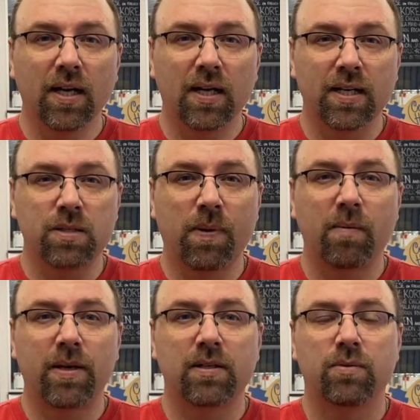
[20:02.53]

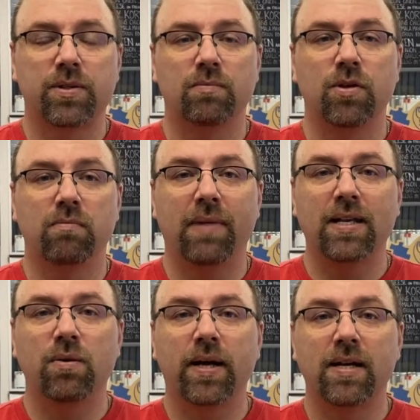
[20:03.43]
experimenting with some new
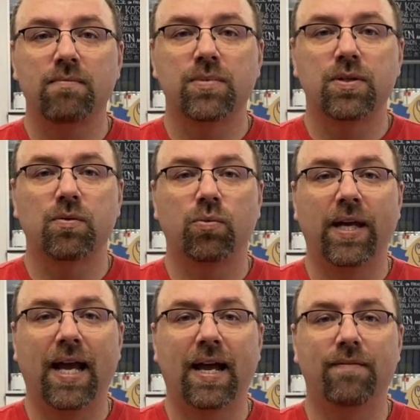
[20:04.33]
menu items. We
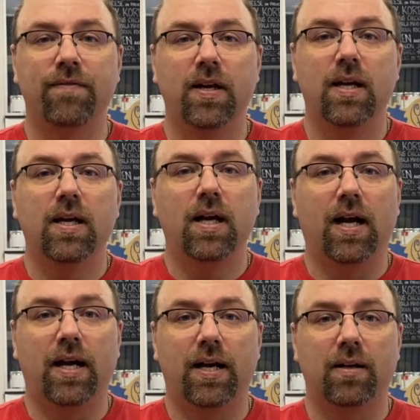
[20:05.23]
have
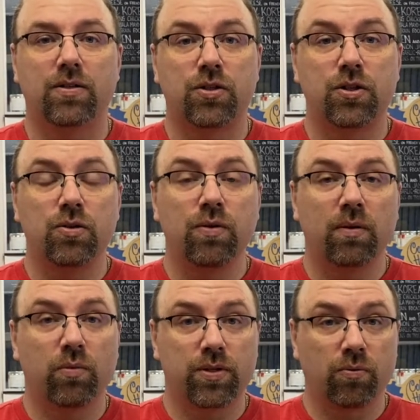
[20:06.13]
stew
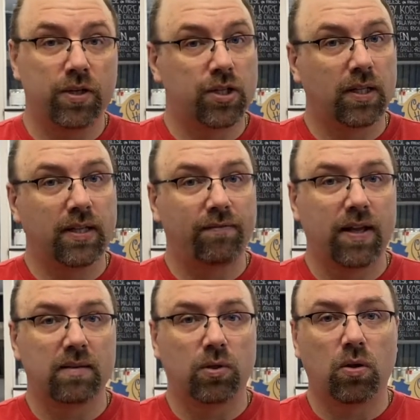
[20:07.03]
that was originally
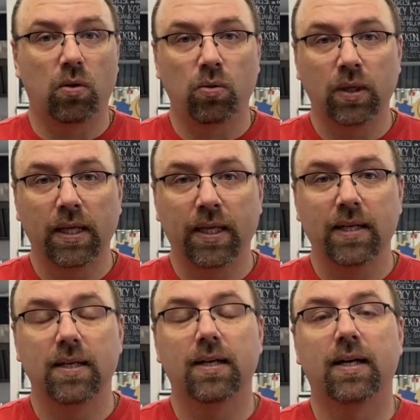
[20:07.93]
available only
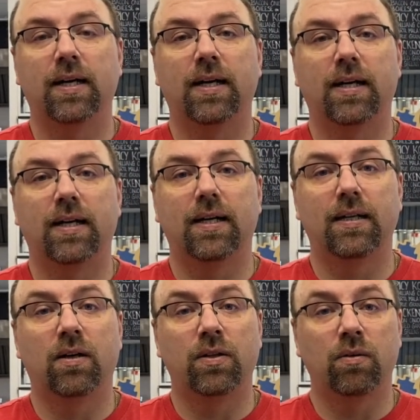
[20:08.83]

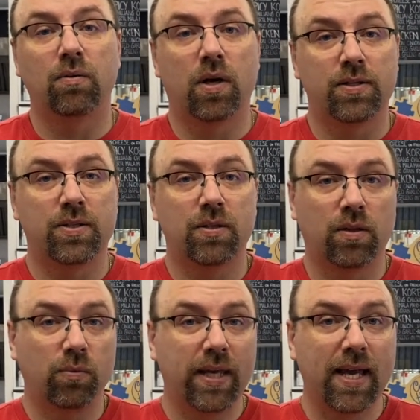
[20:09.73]
on
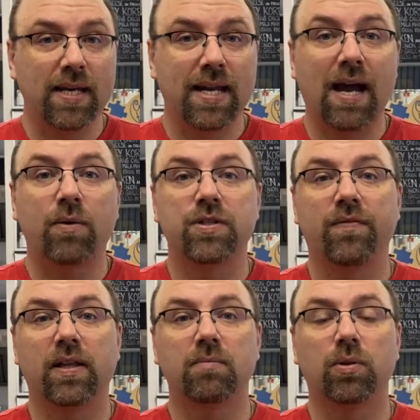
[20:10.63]
the weekend. Now it's
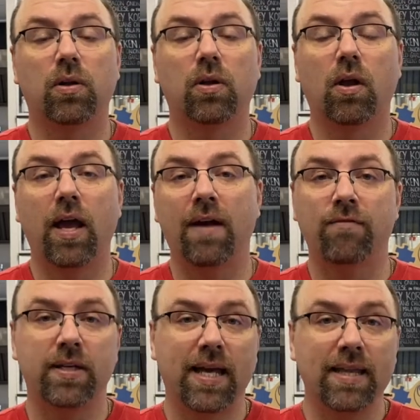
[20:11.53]
available
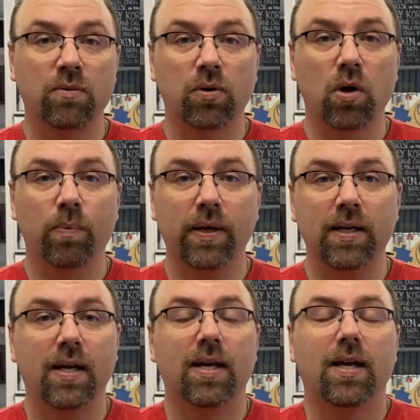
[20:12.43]
every day that we're open,
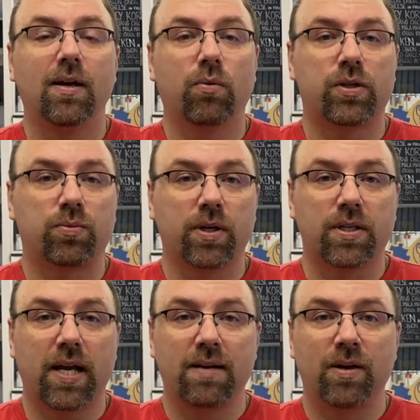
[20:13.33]
which we're
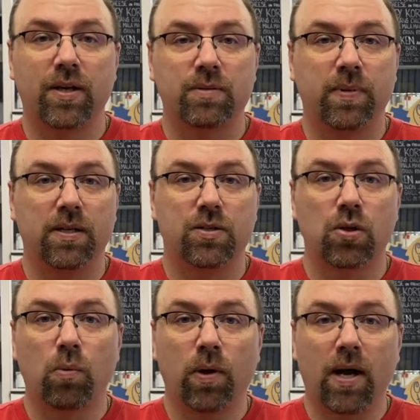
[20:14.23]
excited about. It's been
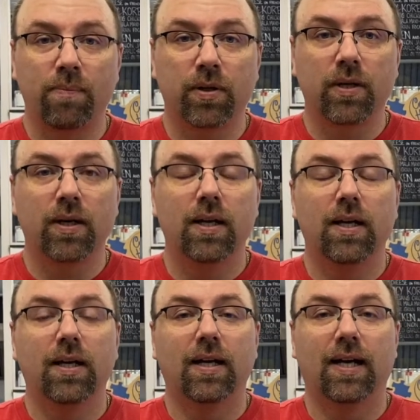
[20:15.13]
so popular,
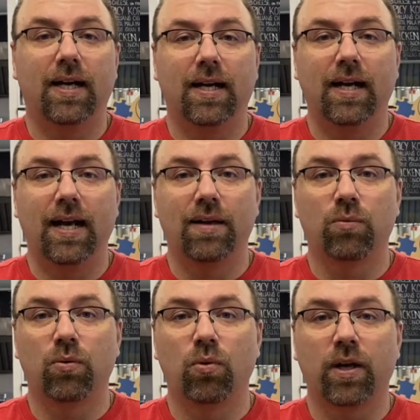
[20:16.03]
and
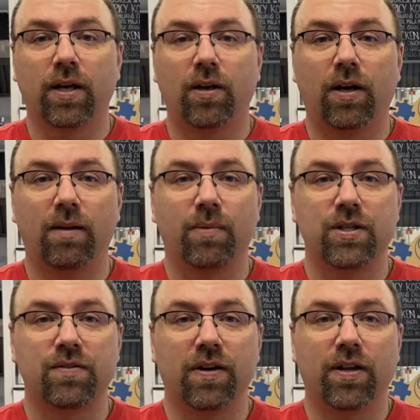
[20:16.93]
we're working on a
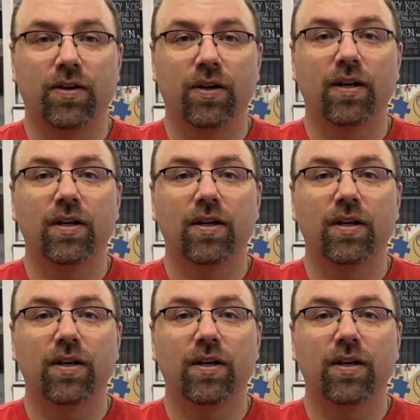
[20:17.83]
bunch of other